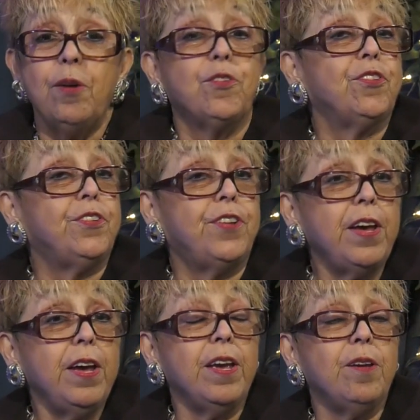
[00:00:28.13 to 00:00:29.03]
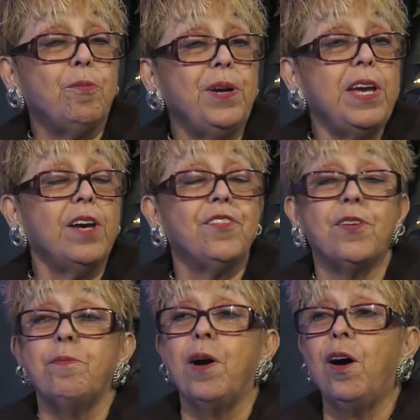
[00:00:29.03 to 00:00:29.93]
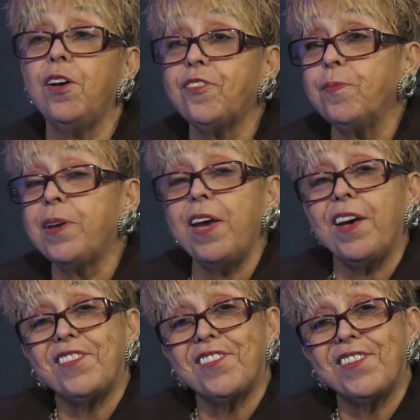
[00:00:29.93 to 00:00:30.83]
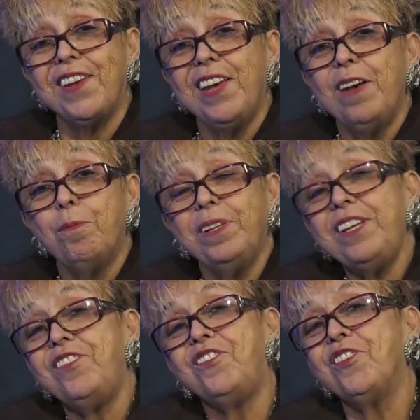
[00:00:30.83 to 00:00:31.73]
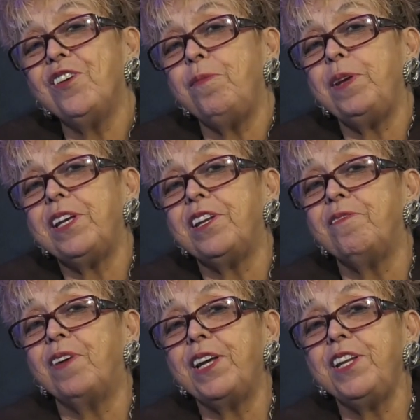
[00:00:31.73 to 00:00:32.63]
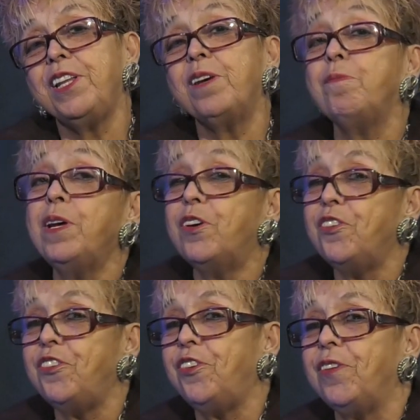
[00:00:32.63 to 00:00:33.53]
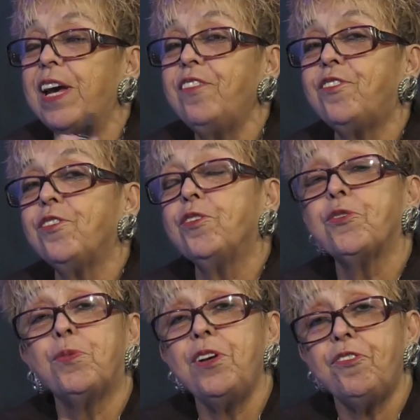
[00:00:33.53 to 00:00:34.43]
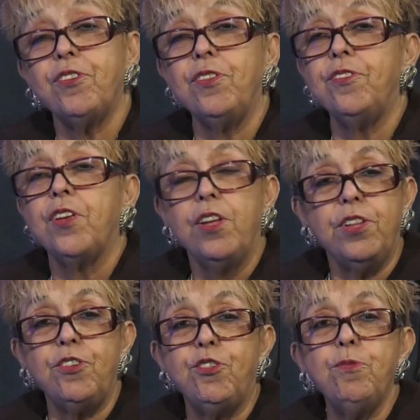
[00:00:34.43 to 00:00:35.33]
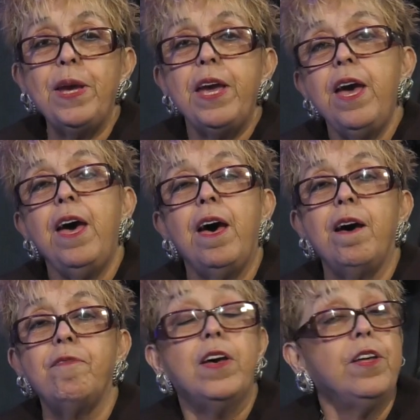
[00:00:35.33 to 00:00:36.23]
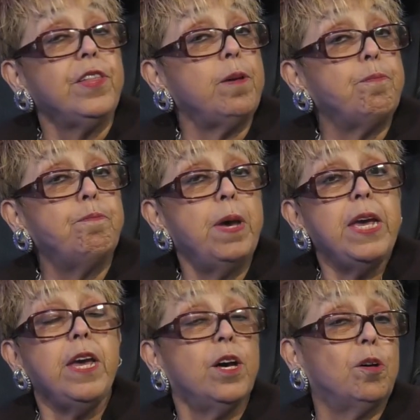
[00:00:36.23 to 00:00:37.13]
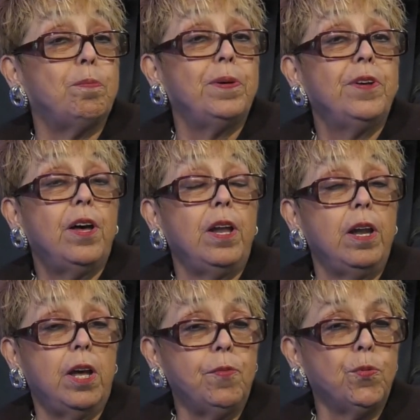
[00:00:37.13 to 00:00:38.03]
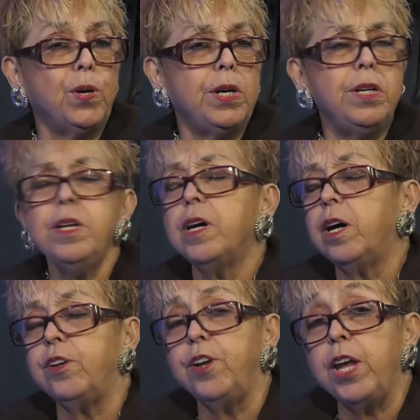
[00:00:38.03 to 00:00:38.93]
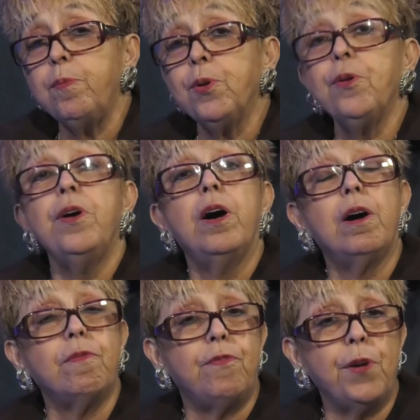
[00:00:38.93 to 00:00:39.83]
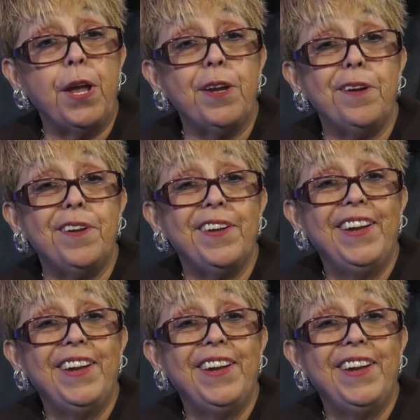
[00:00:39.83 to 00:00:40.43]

Today, we have some awesome guests. Please join me in inviting them to answer those questions that you may have that may help a loved one, a neighbor, a friend.